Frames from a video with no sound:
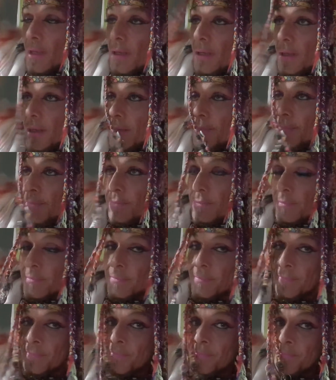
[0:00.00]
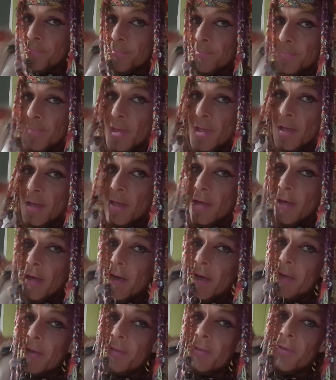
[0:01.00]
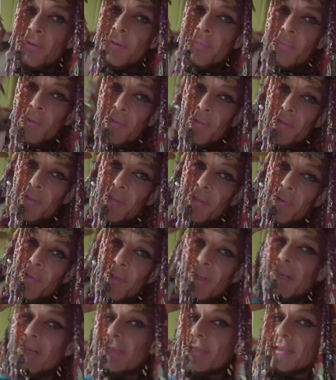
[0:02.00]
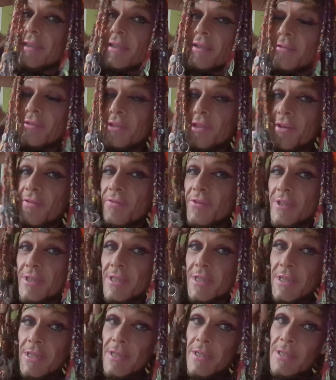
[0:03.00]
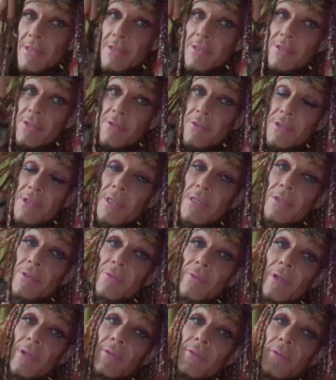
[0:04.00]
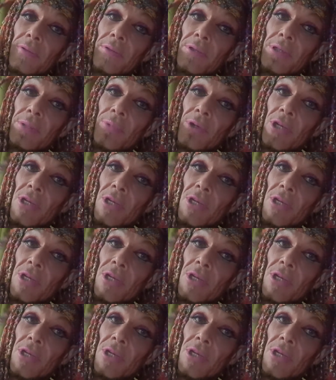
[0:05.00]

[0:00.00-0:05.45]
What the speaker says: And I thought, I'm not doing that because then I'll start fucking taking ages doing that as well, because I'm a